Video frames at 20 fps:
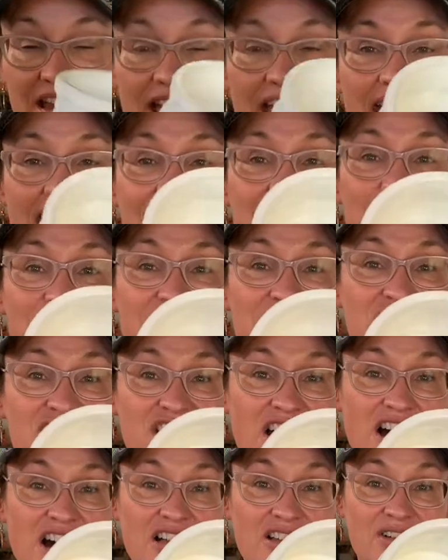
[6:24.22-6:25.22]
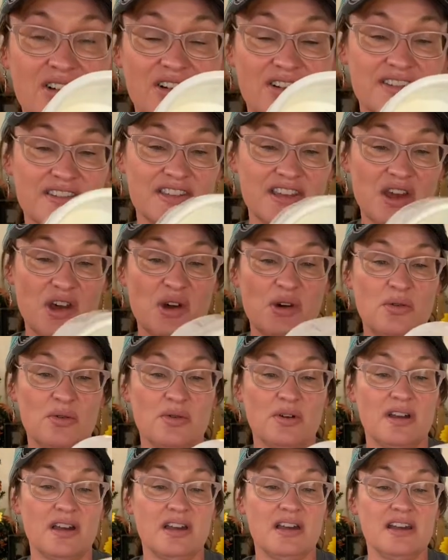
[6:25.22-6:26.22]
And it was a dollar, so
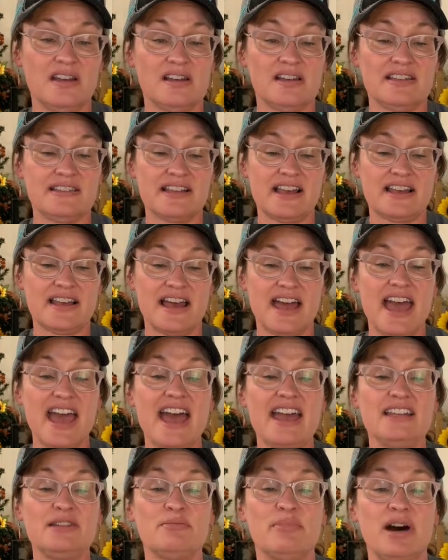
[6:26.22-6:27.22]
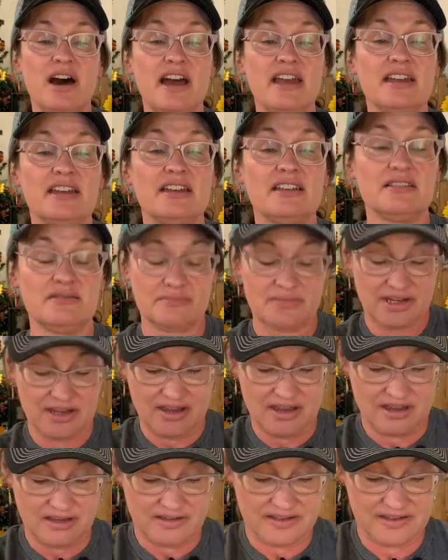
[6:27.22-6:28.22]
it's like I had to buy it
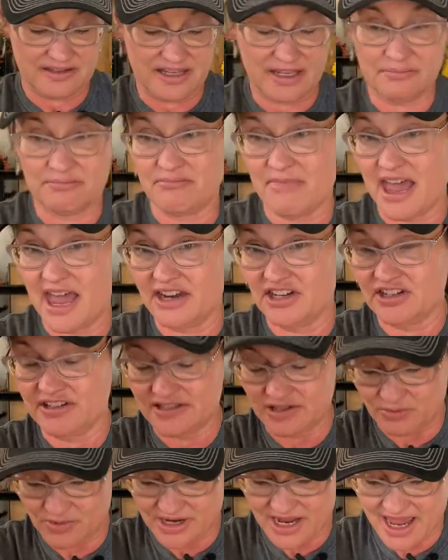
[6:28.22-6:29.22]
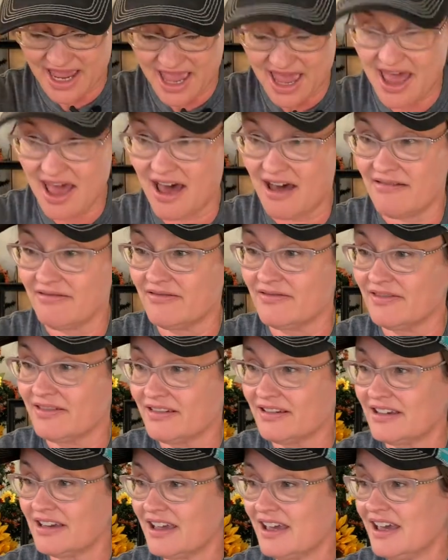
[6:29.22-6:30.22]
because it matches the one I have.
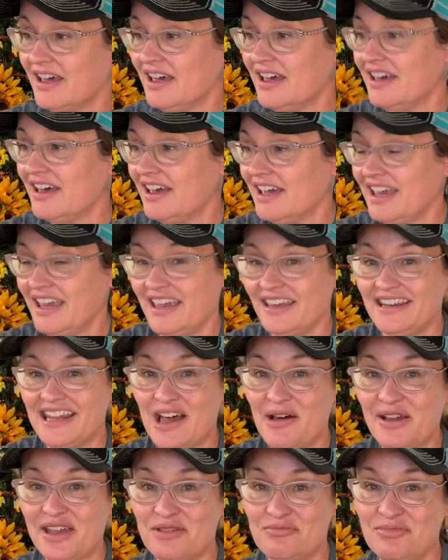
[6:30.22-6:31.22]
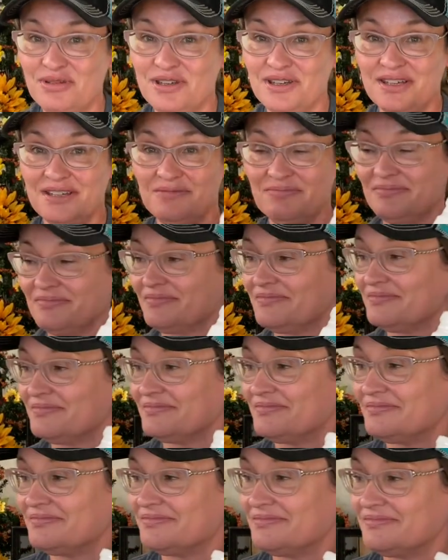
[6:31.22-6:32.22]
And now I can put
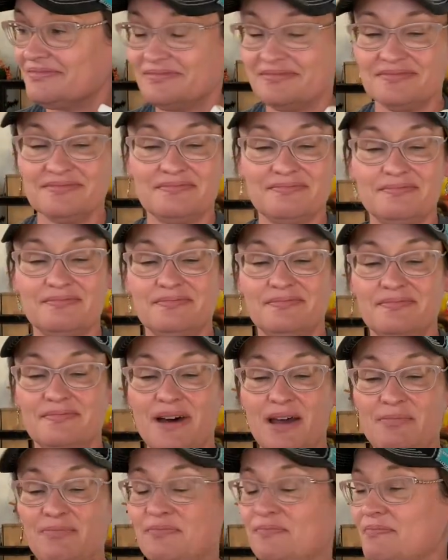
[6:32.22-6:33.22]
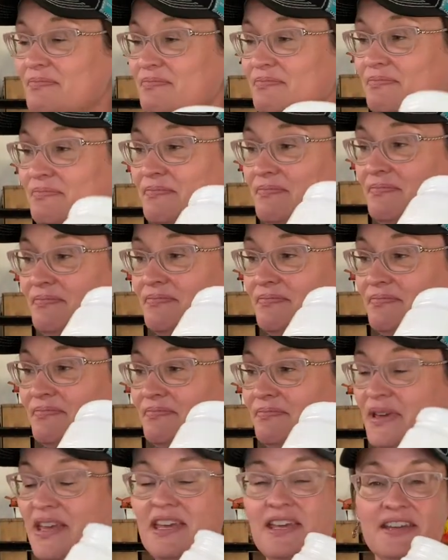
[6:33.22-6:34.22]
my
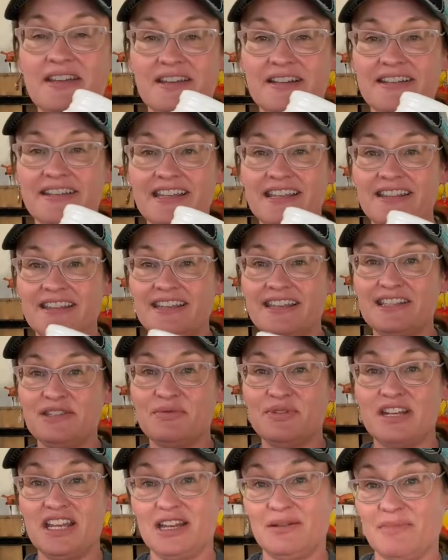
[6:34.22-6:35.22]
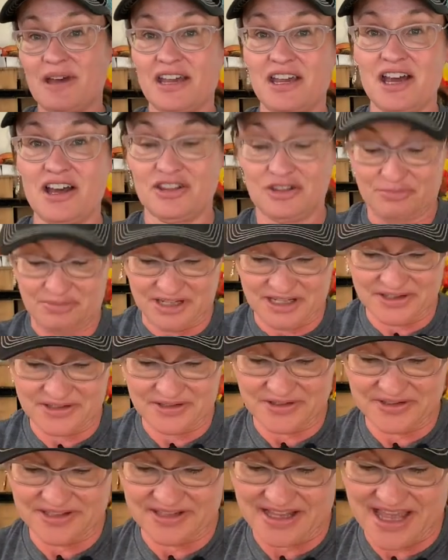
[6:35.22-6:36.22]
pens in this one and my colored
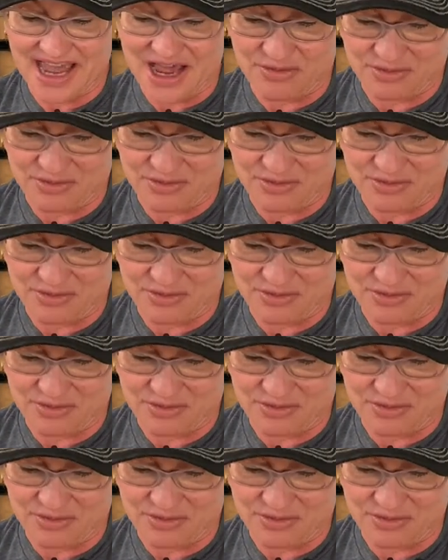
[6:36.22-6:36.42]
pencils in that